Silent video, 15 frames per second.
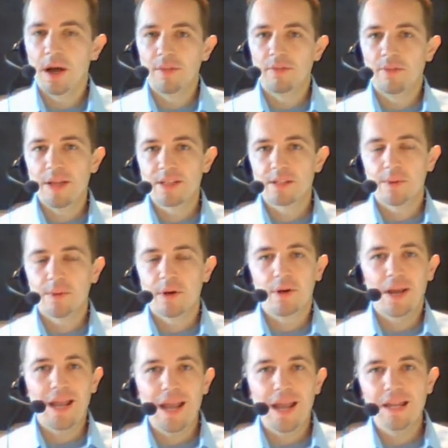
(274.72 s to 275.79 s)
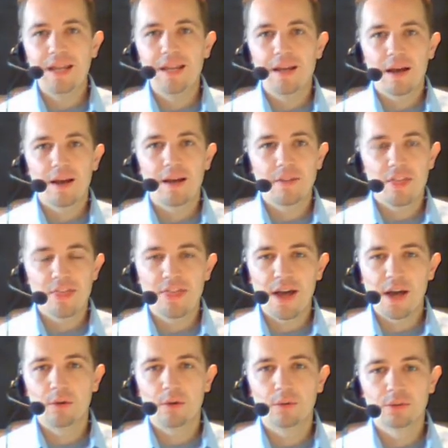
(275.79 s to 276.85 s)
that's about
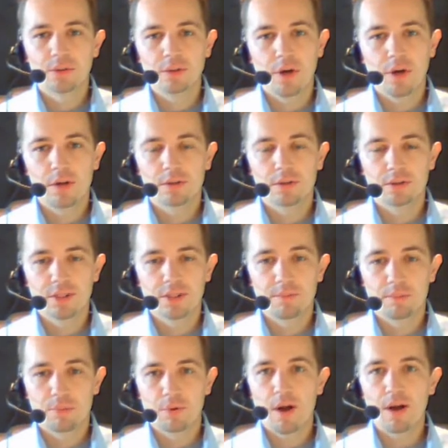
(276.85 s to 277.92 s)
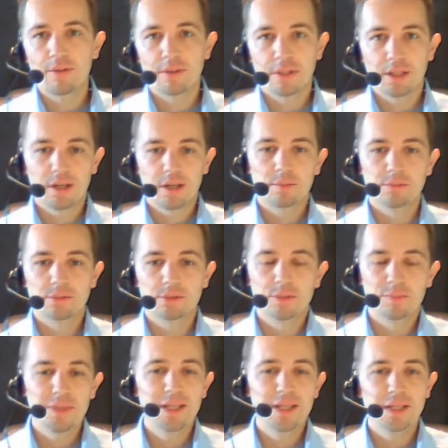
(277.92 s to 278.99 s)
$89,000 in profit that comes to
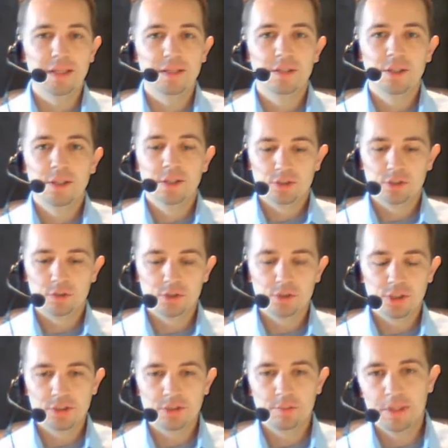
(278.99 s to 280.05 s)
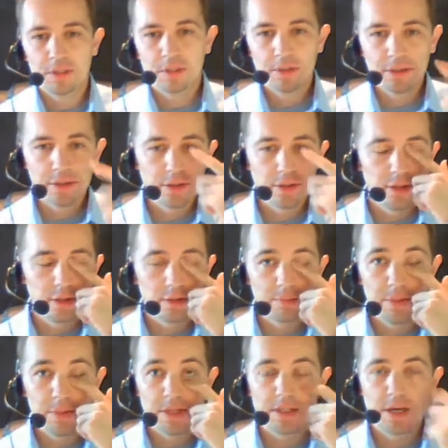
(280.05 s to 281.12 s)
me. So just to be clear here, that
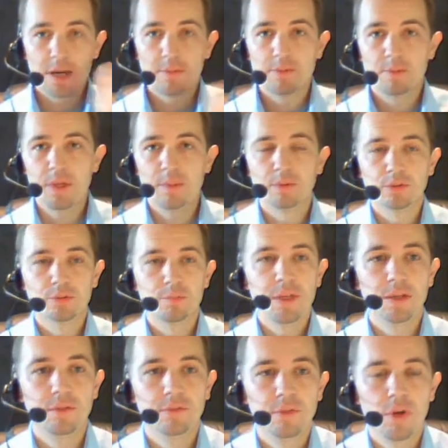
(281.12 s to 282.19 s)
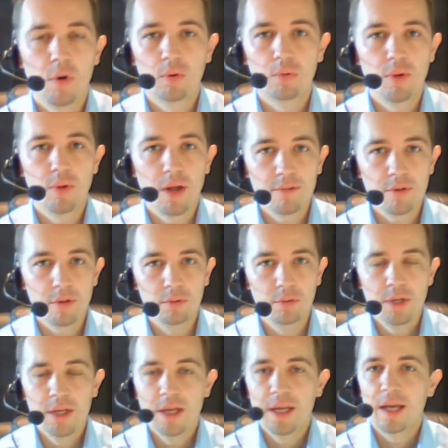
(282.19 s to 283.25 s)
many times people speak of total revenue,
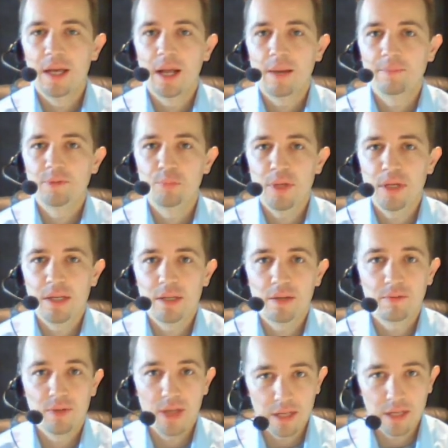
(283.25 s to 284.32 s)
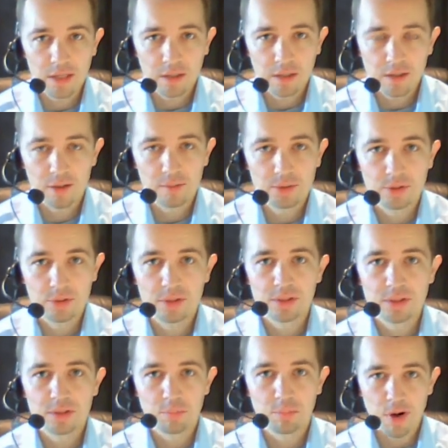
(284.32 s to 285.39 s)
and I'm speaking of net income. So this
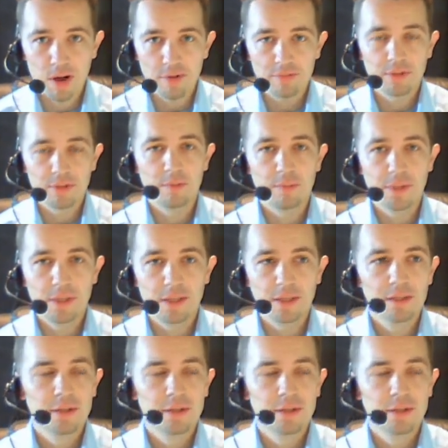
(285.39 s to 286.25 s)
is profit to me.